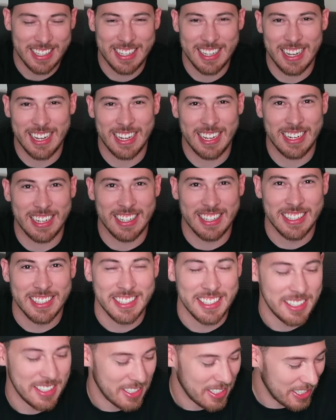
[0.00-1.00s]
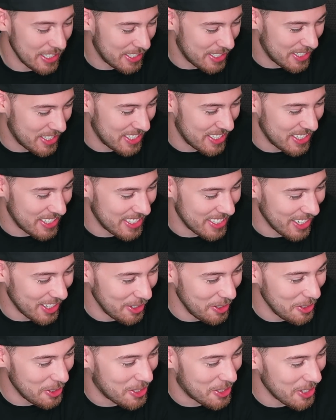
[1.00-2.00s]
God. It's
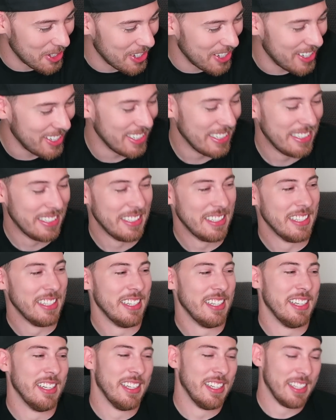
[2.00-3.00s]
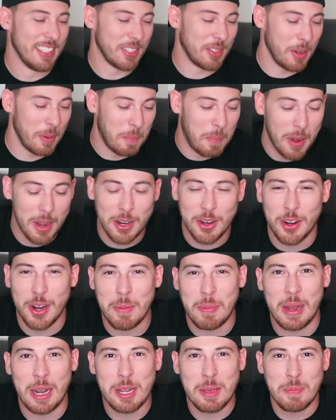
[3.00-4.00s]
are you sure? So I pucker
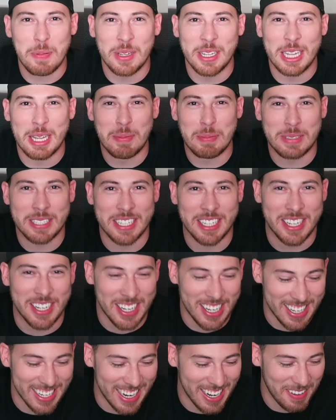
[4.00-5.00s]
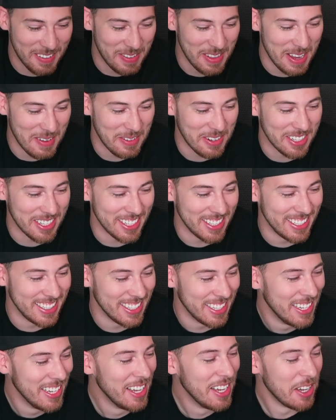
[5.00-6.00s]
up. How do you put lipstick on? I've never done
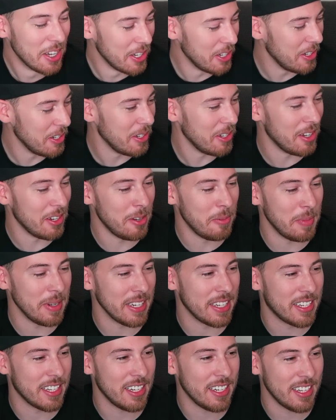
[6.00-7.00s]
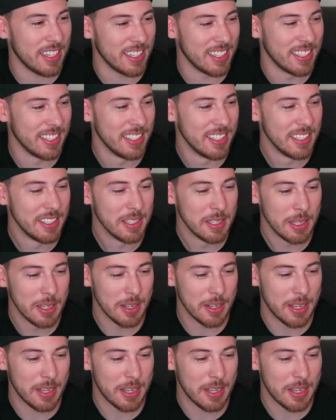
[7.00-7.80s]
this. I've never. Oh my god.